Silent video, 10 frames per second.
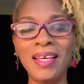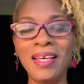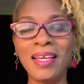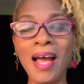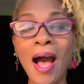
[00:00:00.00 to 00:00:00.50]

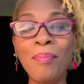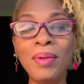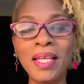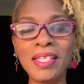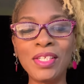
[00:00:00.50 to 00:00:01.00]
God
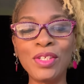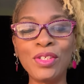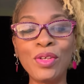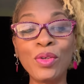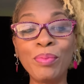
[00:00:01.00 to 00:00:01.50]
blesses
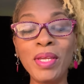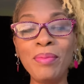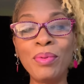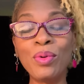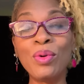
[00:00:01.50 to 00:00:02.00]
those
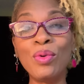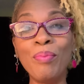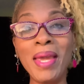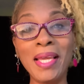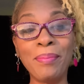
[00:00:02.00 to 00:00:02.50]
people who
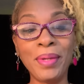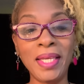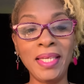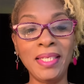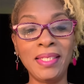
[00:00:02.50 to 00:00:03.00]
make
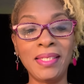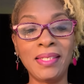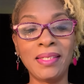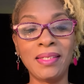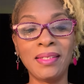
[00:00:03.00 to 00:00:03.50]
peace.